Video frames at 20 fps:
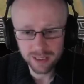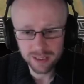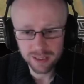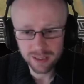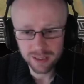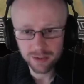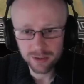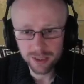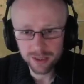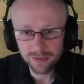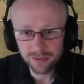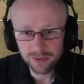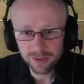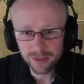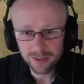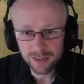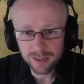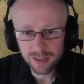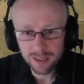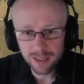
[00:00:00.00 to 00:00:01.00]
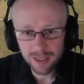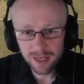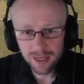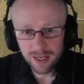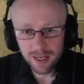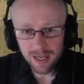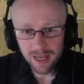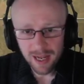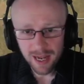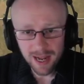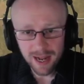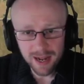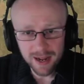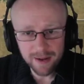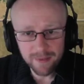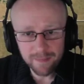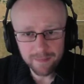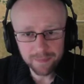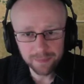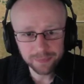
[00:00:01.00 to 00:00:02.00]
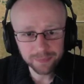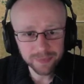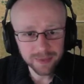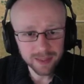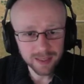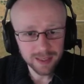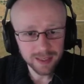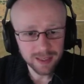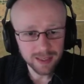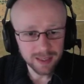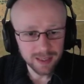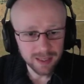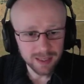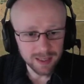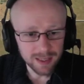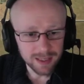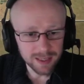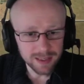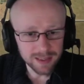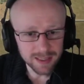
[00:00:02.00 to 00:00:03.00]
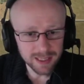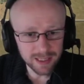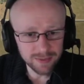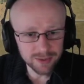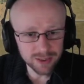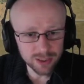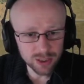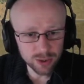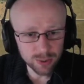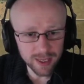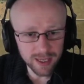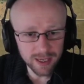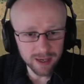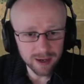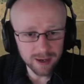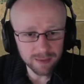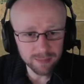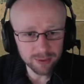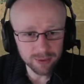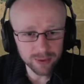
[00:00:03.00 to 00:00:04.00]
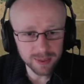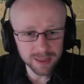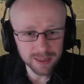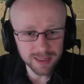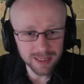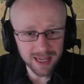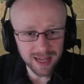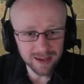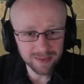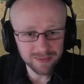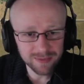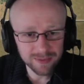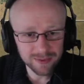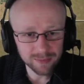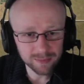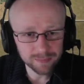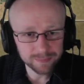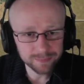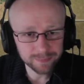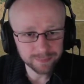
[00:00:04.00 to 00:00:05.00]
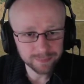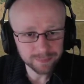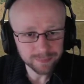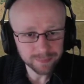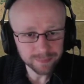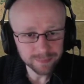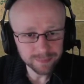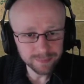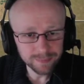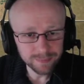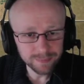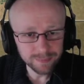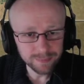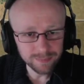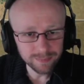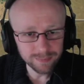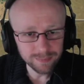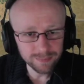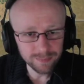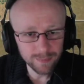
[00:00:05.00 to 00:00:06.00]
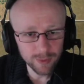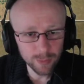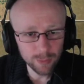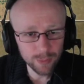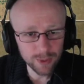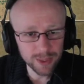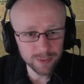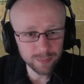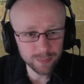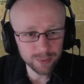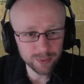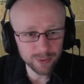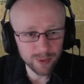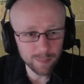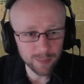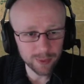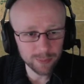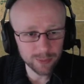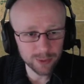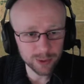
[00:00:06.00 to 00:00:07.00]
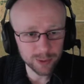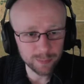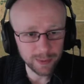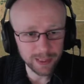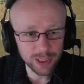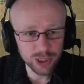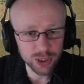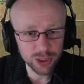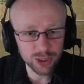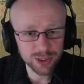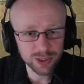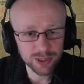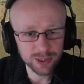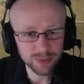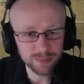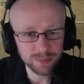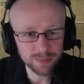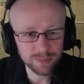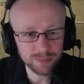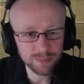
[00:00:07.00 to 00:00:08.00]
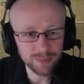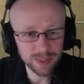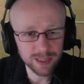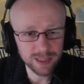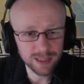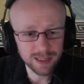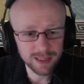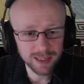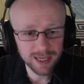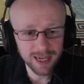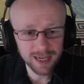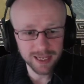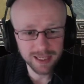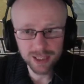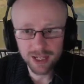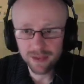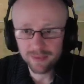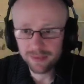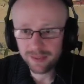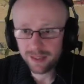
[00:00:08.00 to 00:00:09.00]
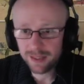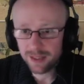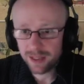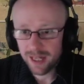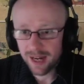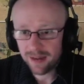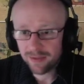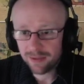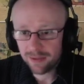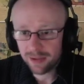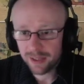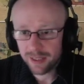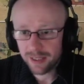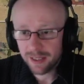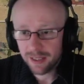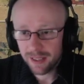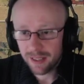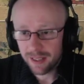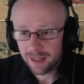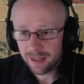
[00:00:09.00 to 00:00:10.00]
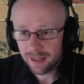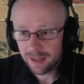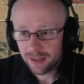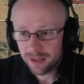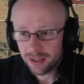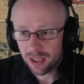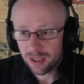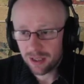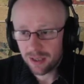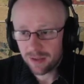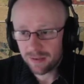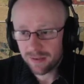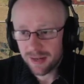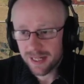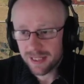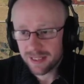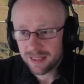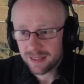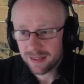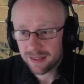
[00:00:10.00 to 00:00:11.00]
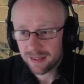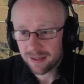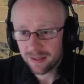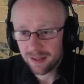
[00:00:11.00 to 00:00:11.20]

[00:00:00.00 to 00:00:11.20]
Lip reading: There's no difference. So it leaves us 29 points left, which probably would be just some light javelin cavalry to harass.